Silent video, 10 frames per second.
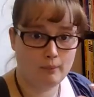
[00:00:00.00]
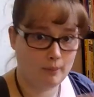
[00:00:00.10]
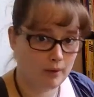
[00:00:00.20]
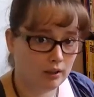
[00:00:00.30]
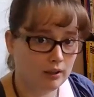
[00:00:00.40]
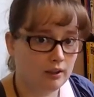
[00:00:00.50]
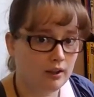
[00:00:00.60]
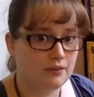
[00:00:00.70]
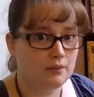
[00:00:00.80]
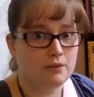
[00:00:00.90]
American
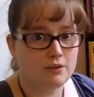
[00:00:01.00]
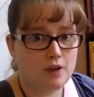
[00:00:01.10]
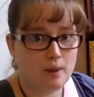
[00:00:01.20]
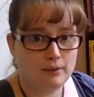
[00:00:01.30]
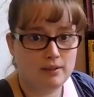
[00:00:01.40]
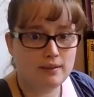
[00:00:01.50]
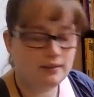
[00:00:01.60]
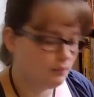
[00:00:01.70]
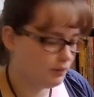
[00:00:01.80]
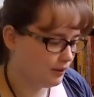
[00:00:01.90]
customs and Japanese customs,